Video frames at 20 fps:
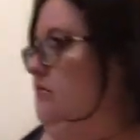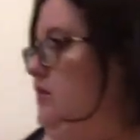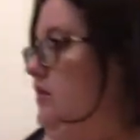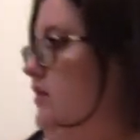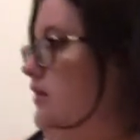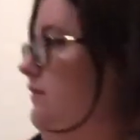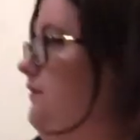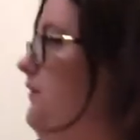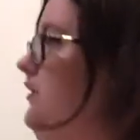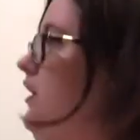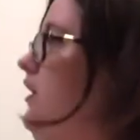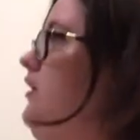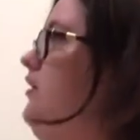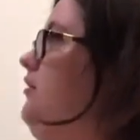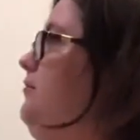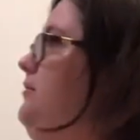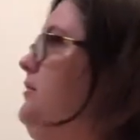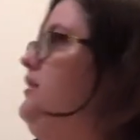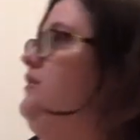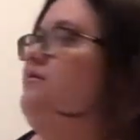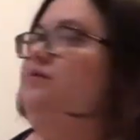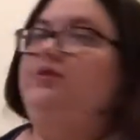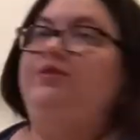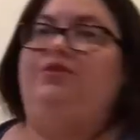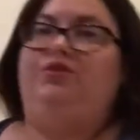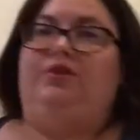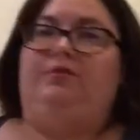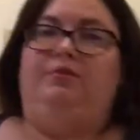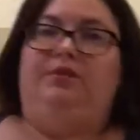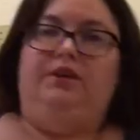If not, I'll be in for
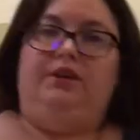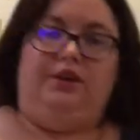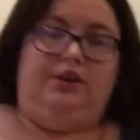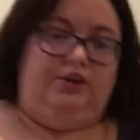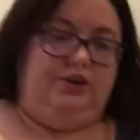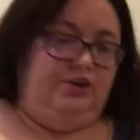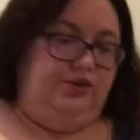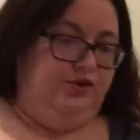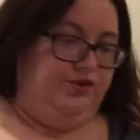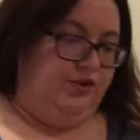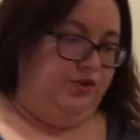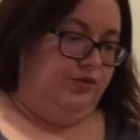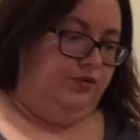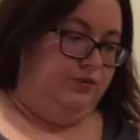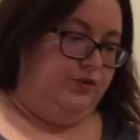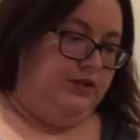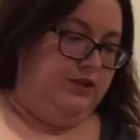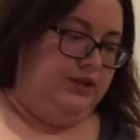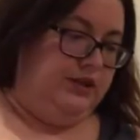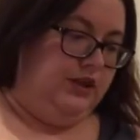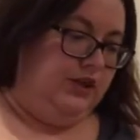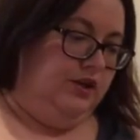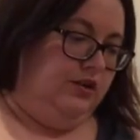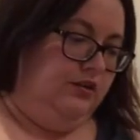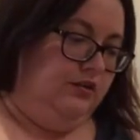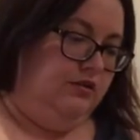trouble later, so we'll see.